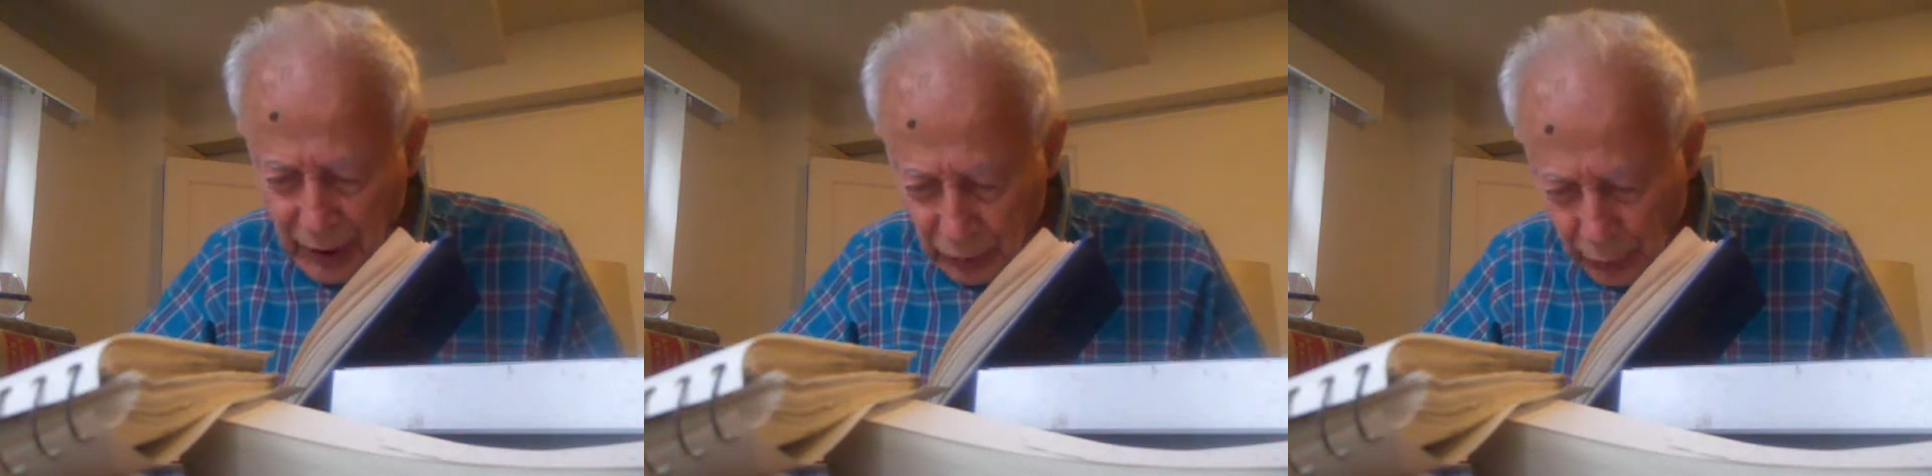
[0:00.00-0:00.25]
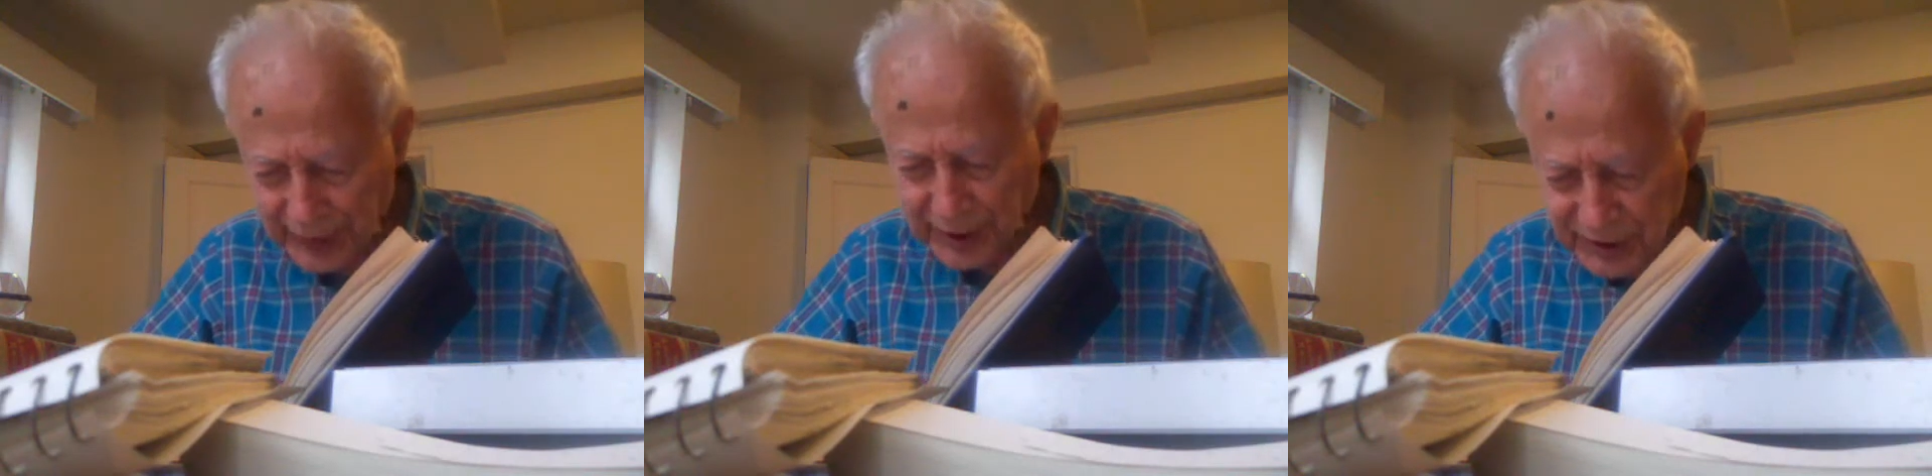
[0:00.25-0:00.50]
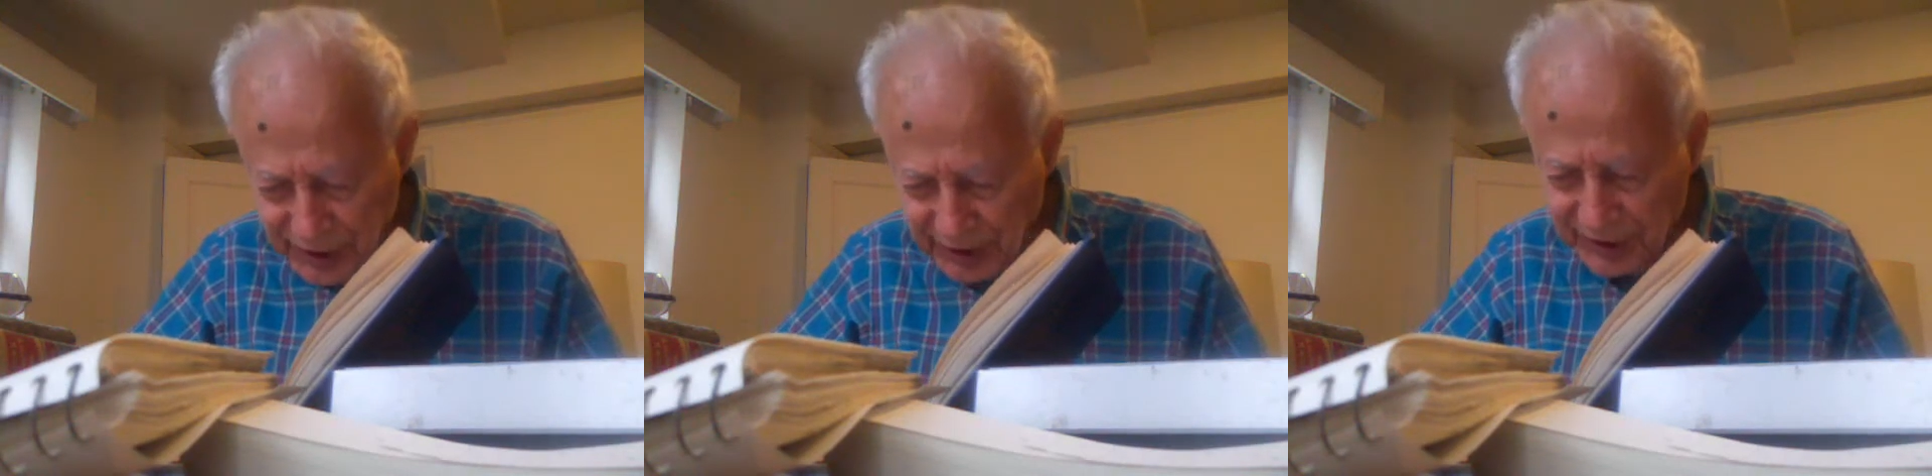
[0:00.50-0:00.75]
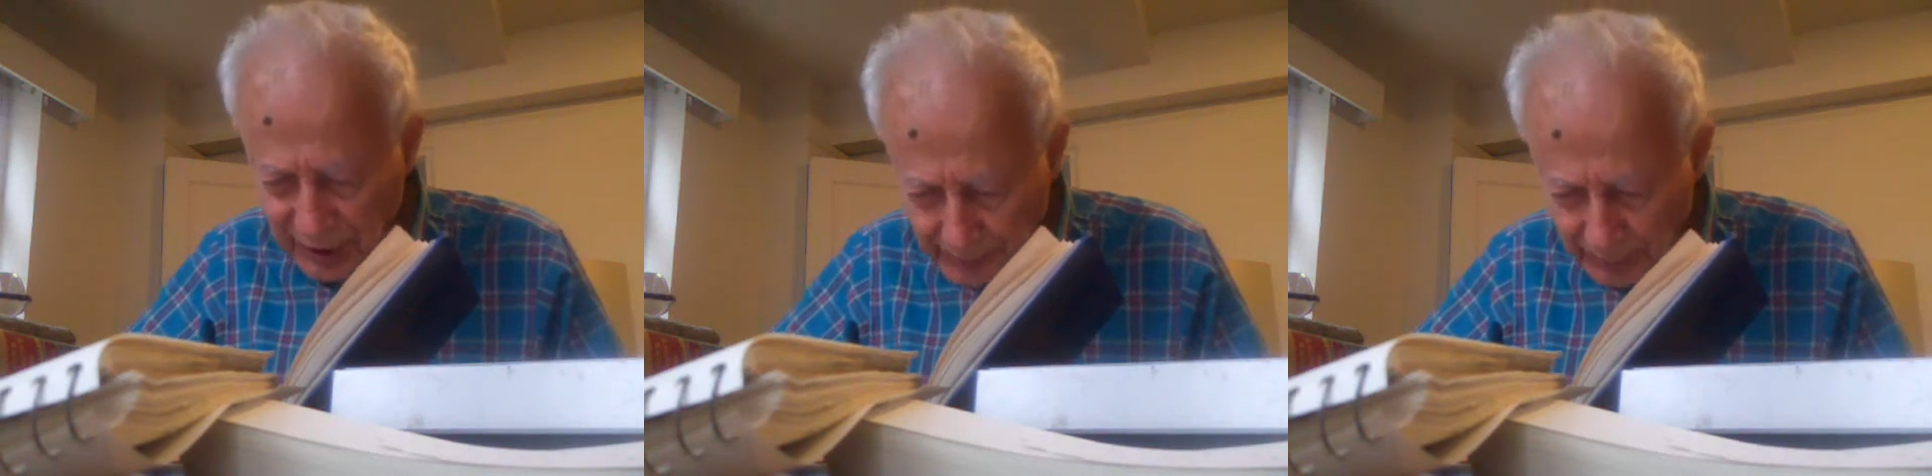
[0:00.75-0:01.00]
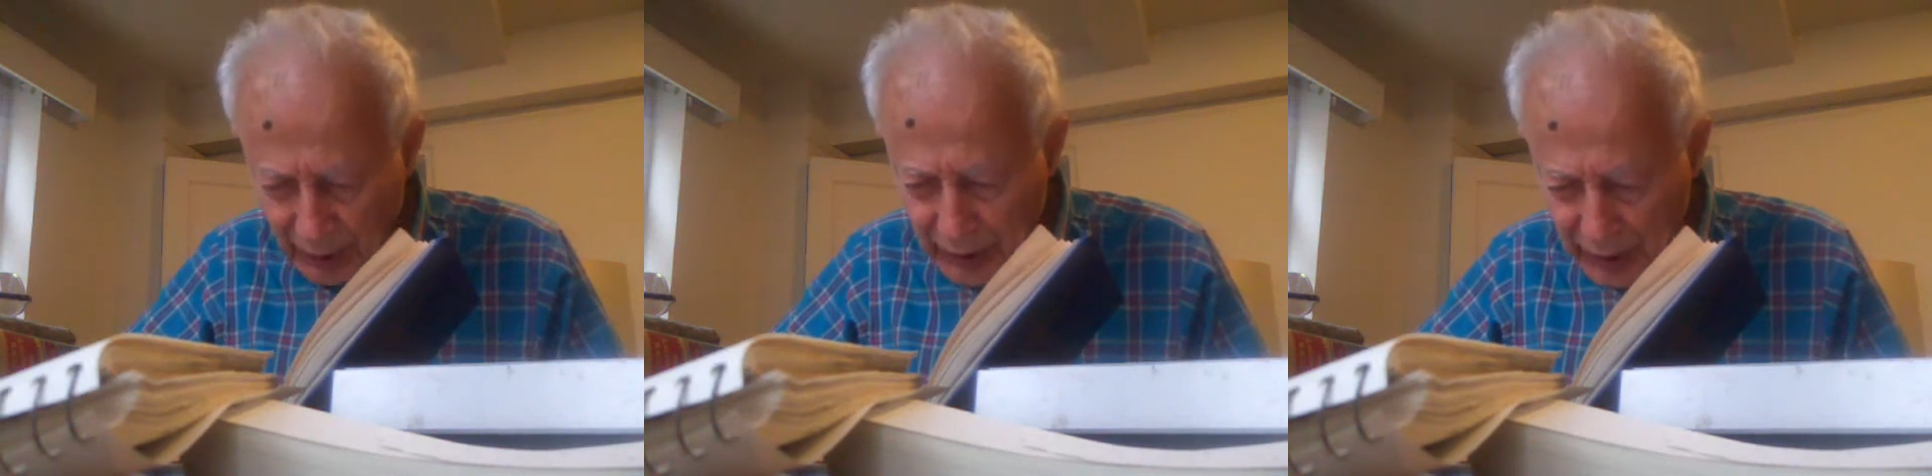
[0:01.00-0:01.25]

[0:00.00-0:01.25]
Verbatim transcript: criticism,